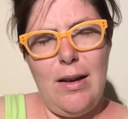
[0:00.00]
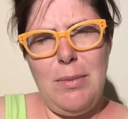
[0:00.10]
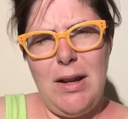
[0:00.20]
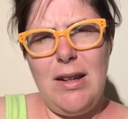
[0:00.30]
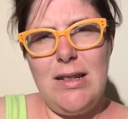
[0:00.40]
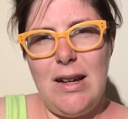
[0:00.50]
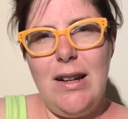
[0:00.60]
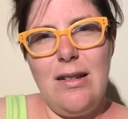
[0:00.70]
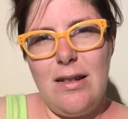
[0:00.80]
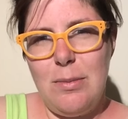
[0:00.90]
I'm getting
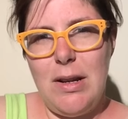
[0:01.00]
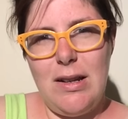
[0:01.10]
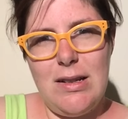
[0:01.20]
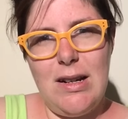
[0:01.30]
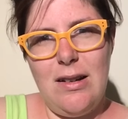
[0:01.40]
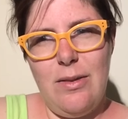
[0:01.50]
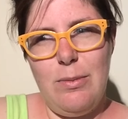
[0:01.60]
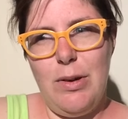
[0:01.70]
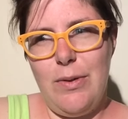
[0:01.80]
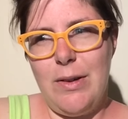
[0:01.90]
tired of
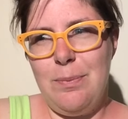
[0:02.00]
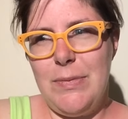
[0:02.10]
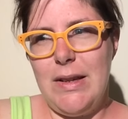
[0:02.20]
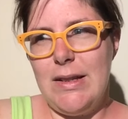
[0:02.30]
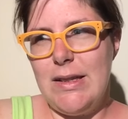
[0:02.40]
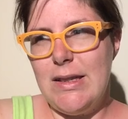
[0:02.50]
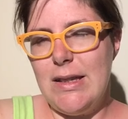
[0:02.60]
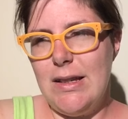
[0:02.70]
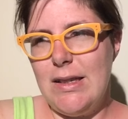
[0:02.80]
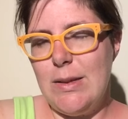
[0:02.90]
moving.
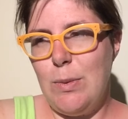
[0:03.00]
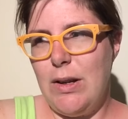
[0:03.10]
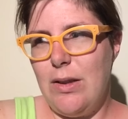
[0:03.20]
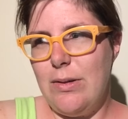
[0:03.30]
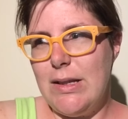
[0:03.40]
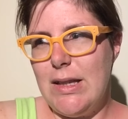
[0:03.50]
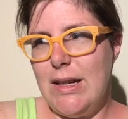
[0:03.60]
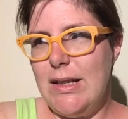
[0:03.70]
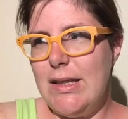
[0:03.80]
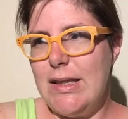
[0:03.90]
It's one of those
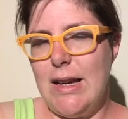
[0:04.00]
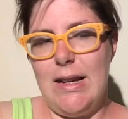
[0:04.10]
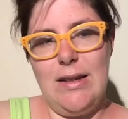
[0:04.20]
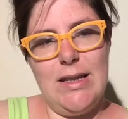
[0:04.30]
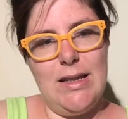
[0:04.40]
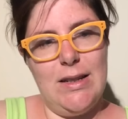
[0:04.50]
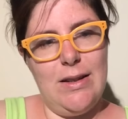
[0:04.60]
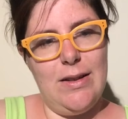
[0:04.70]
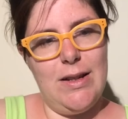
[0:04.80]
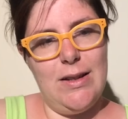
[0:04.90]
things that
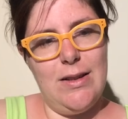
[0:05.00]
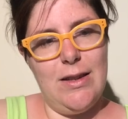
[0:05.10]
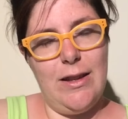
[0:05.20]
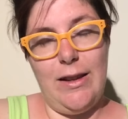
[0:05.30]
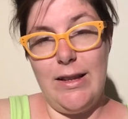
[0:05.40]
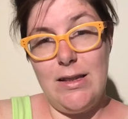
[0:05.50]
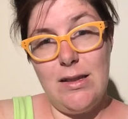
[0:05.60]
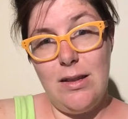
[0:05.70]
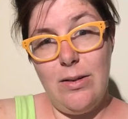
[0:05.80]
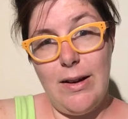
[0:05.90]
the
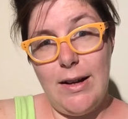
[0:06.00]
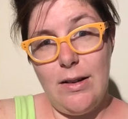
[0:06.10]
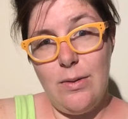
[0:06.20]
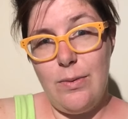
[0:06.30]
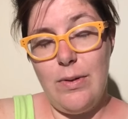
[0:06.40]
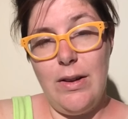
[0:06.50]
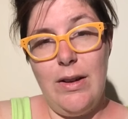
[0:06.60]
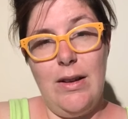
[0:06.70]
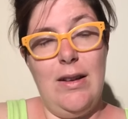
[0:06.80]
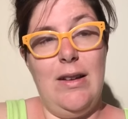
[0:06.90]
less you have,
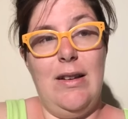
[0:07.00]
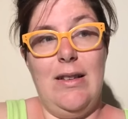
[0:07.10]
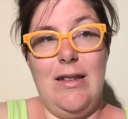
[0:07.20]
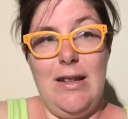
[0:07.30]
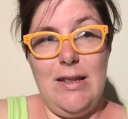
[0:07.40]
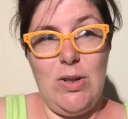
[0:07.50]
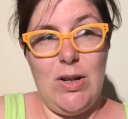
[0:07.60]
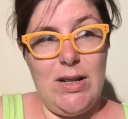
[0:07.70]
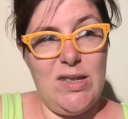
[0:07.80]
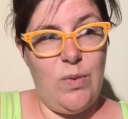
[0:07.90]
the
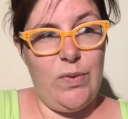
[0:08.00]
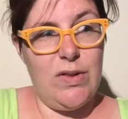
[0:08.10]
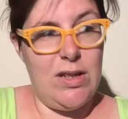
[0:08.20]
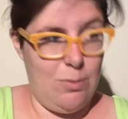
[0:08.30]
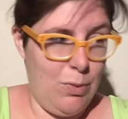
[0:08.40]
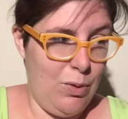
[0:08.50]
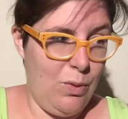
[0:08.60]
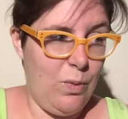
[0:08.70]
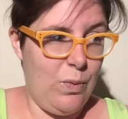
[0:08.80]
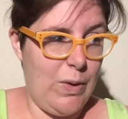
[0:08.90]
easier it is to
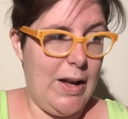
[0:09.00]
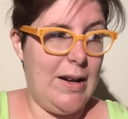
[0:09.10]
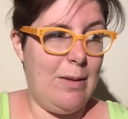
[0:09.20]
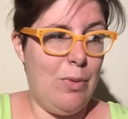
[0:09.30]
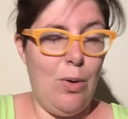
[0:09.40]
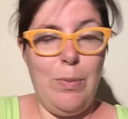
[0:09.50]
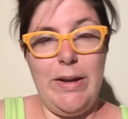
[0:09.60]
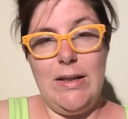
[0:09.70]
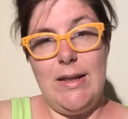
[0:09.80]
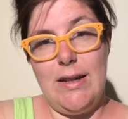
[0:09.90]
move, and I'm
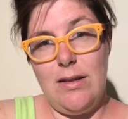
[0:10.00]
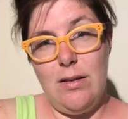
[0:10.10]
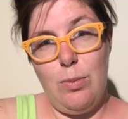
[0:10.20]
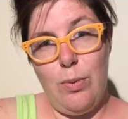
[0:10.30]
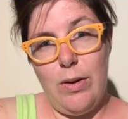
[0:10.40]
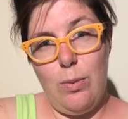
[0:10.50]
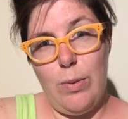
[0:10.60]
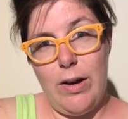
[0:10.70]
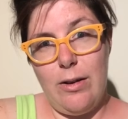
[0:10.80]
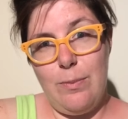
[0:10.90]
hoping to get to a point
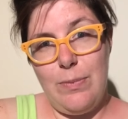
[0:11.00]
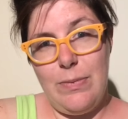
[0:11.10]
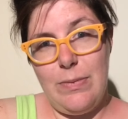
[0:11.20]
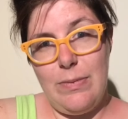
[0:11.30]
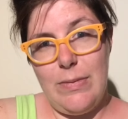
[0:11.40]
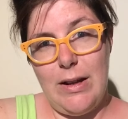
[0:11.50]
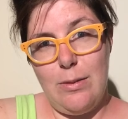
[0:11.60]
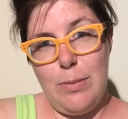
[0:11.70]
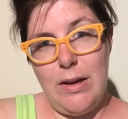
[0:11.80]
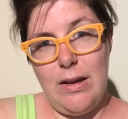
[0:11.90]
where
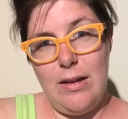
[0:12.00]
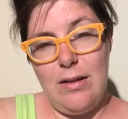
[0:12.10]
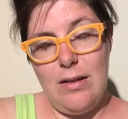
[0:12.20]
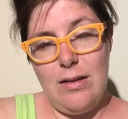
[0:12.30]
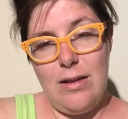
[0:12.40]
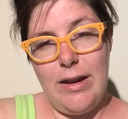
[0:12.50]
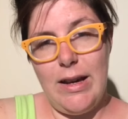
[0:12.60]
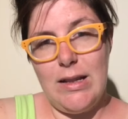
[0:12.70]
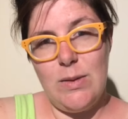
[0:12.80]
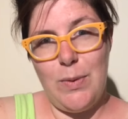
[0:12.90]
that'll be the
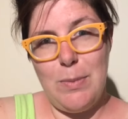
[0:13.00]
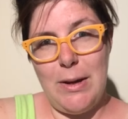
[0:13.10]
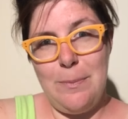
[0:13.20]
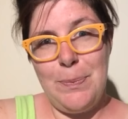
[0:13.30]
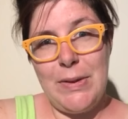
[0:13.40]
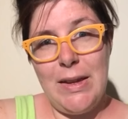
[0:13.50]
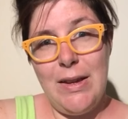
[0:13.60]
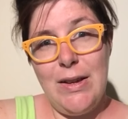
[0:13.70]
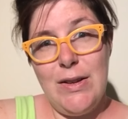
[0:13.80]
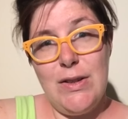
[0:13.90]
case for me.
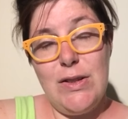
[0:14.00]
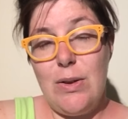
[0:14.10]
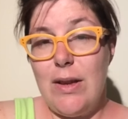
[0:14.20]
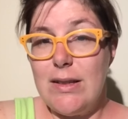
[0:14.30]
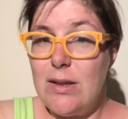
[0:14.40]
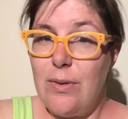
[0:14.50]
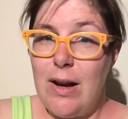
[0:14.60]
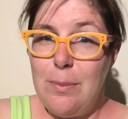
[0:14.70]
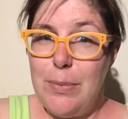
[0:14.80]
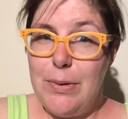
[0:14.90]
So that's a
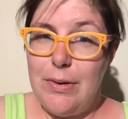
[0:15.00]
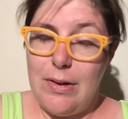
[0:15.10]
wrap.